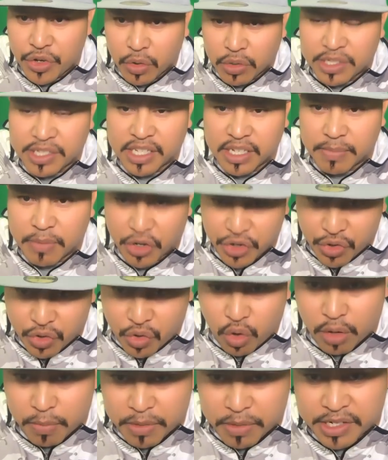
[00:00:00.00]
your team, on
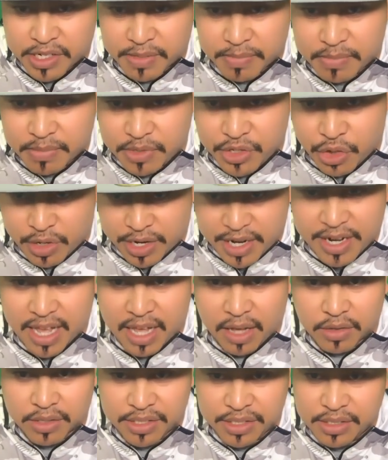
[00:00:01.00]
your corporate team, your
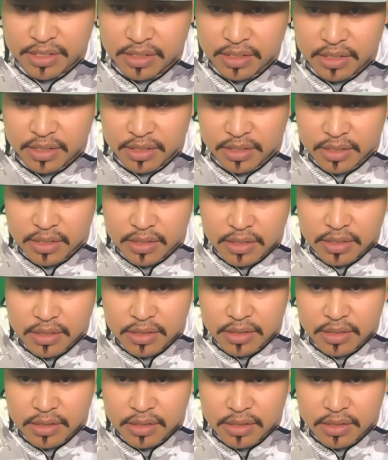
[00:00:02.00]
in-house? So